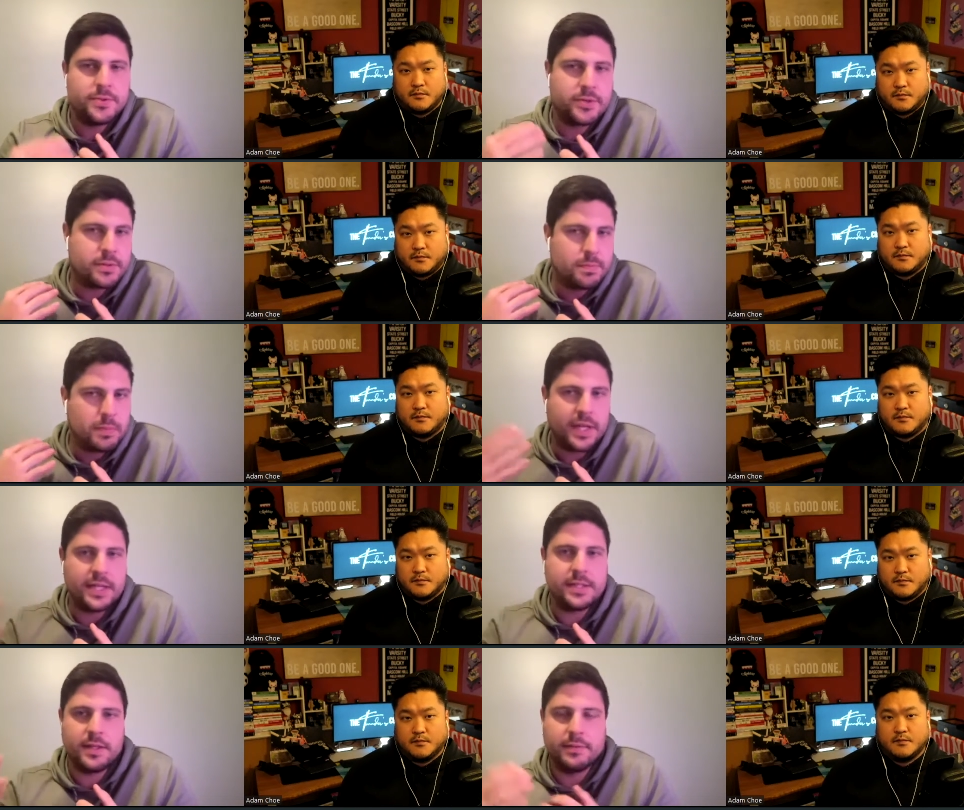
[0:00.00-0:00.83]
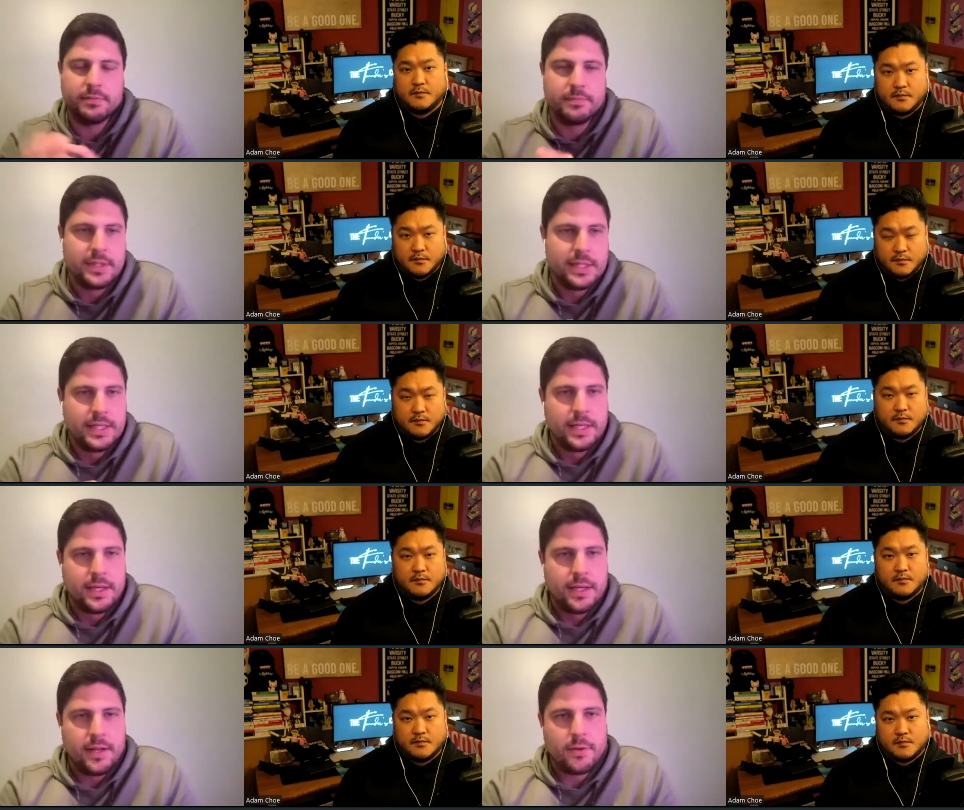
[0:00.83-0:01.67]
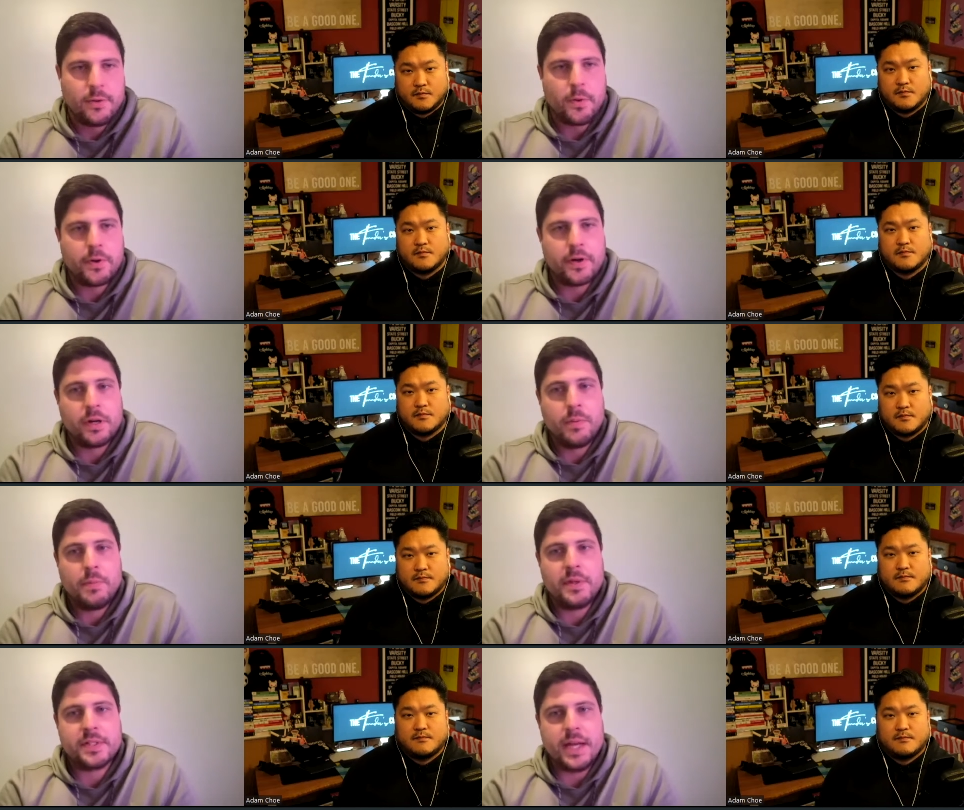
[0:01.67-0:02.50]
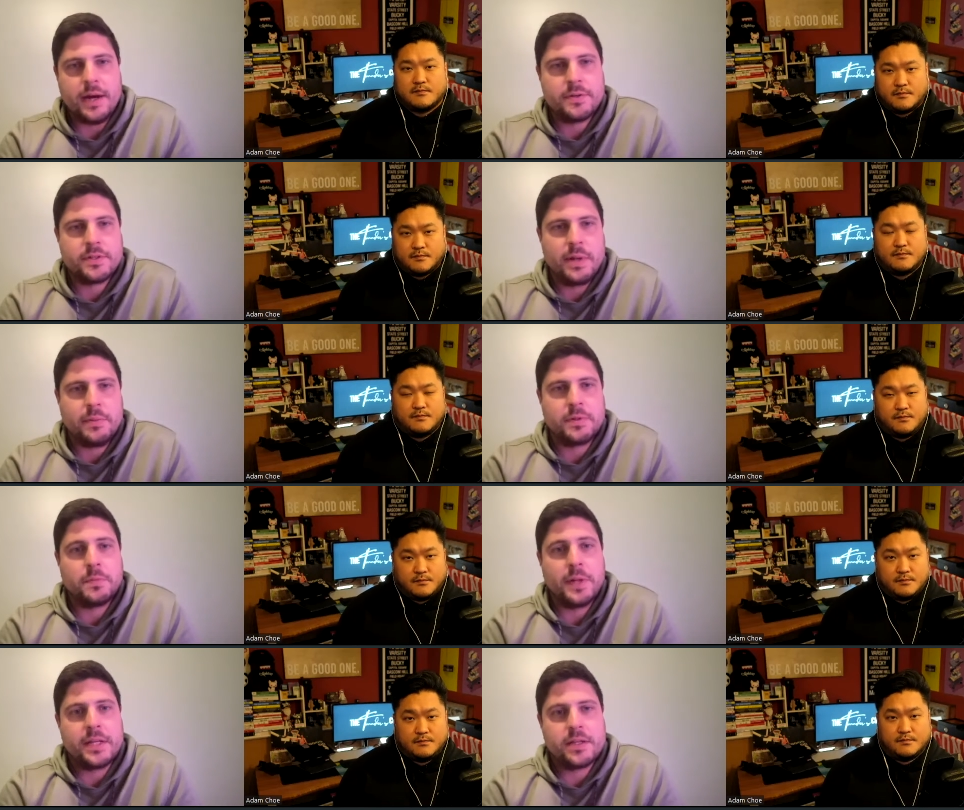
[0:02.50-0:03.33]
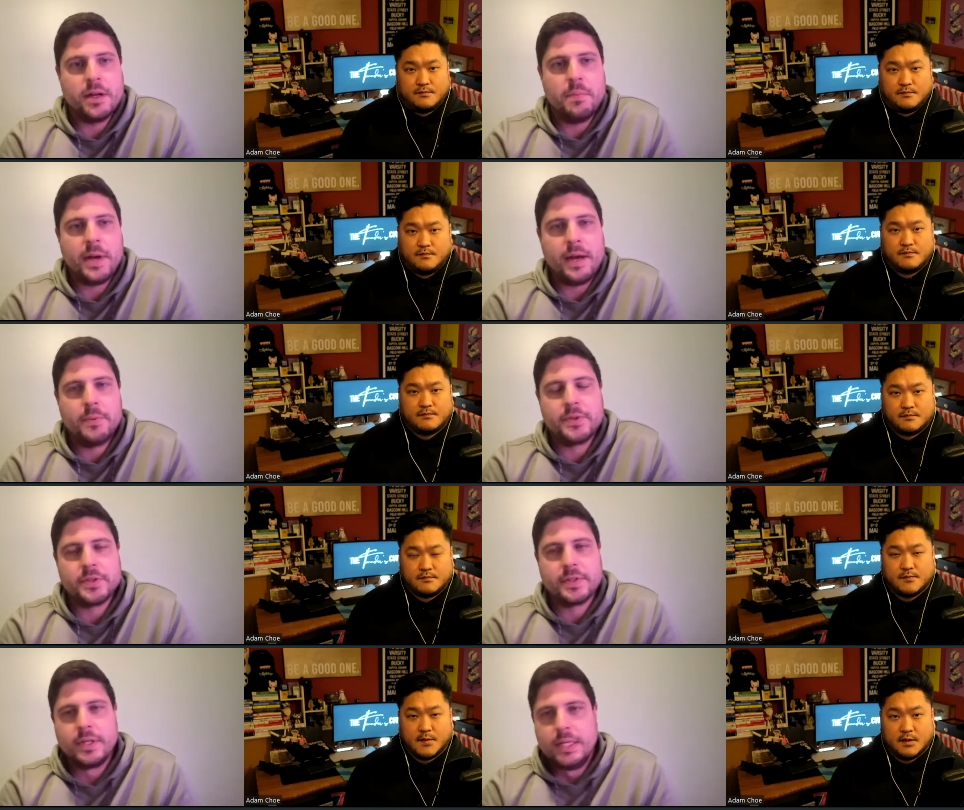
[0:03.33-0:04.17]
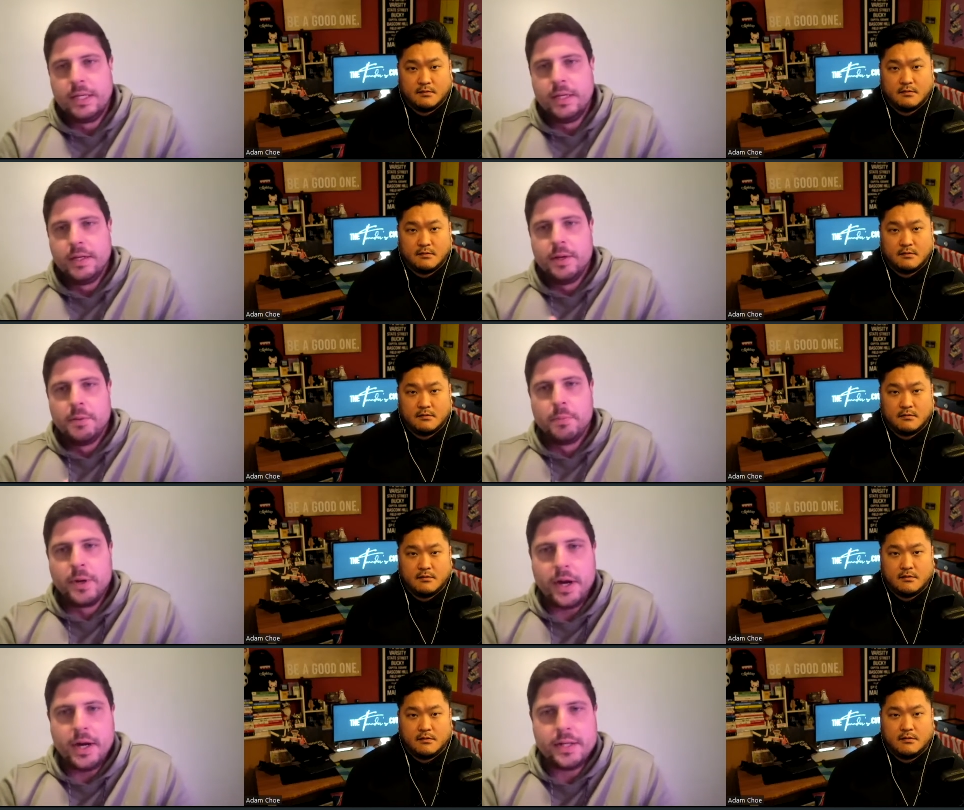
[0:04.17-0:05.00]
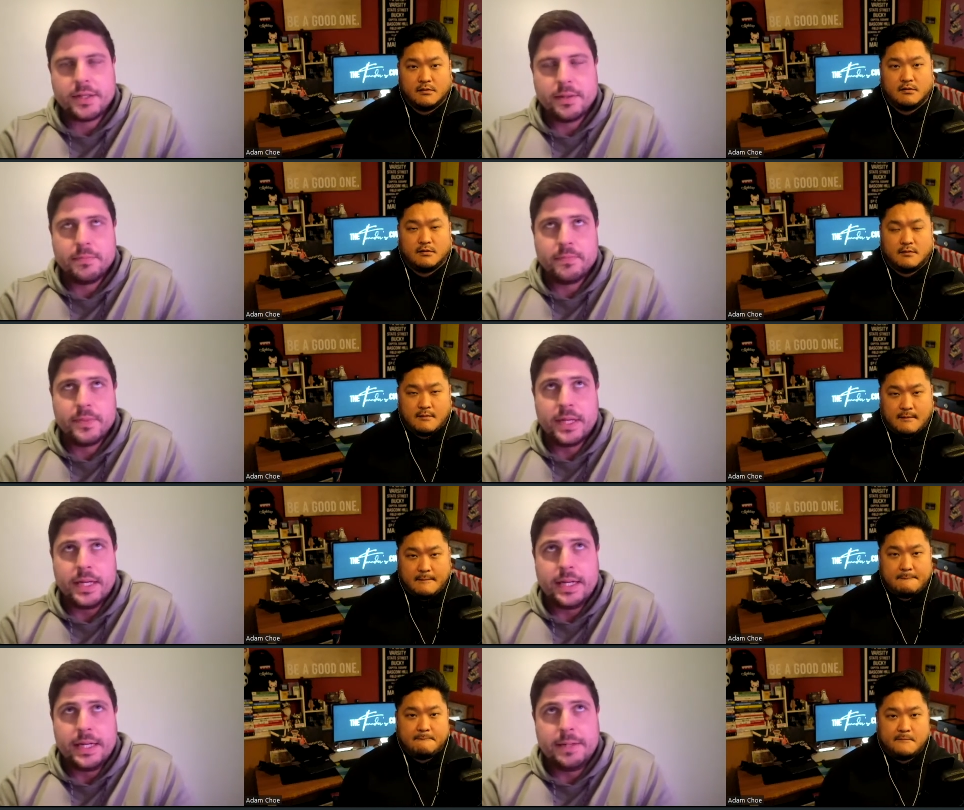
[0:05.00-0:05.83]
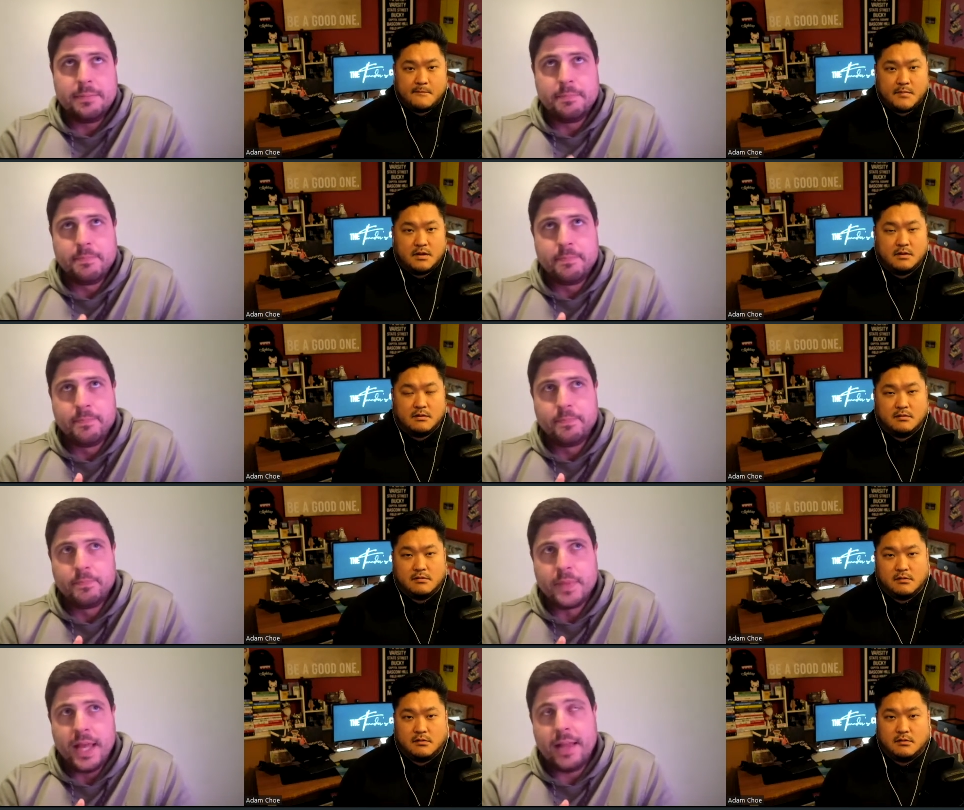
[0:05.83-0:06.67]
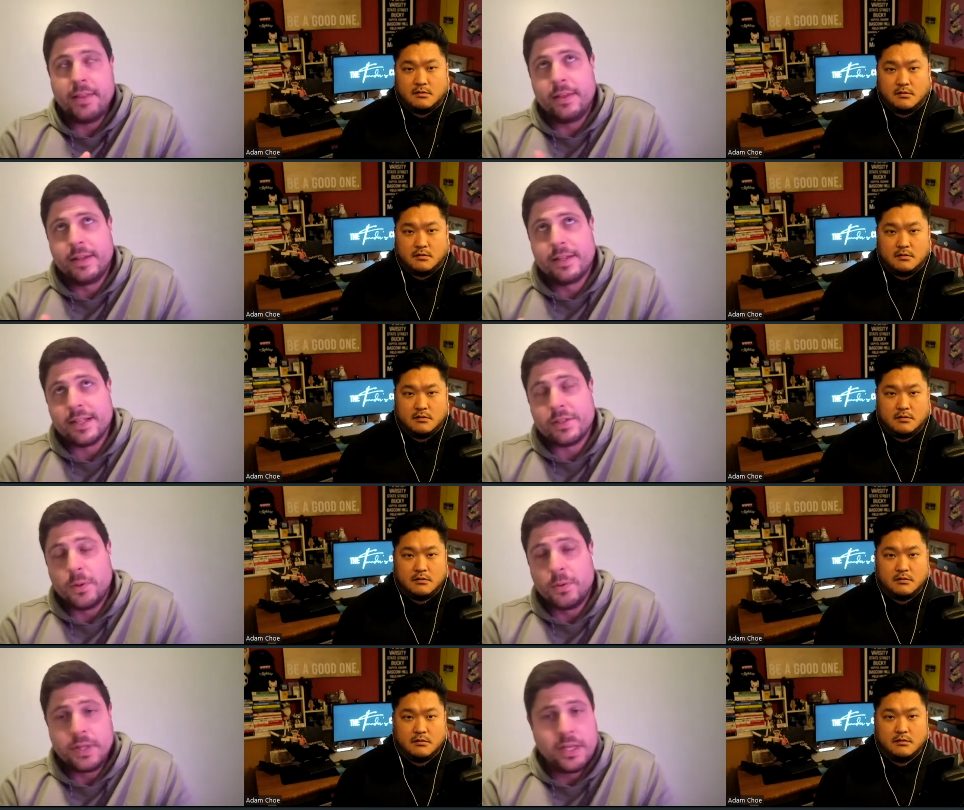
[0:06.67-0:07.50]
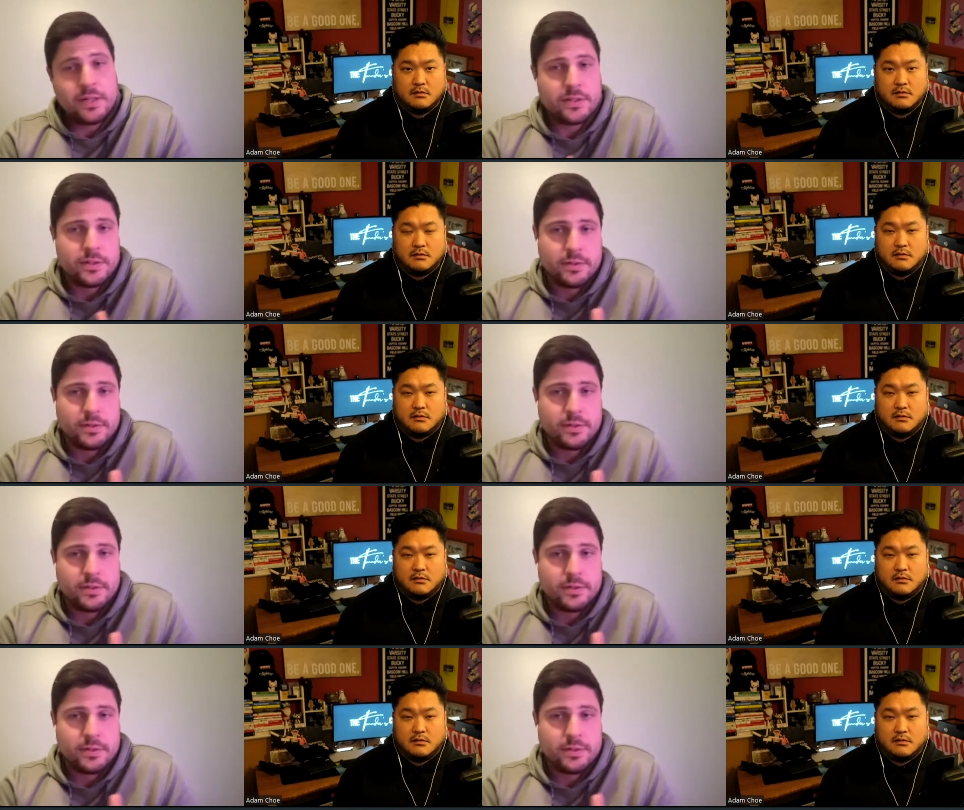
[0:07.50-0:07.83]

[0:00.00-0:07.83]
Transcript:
Speaker 1: So that's users placing, you know, order commitments out to be able to place on the bet, which is pretty awesome, um, because that's only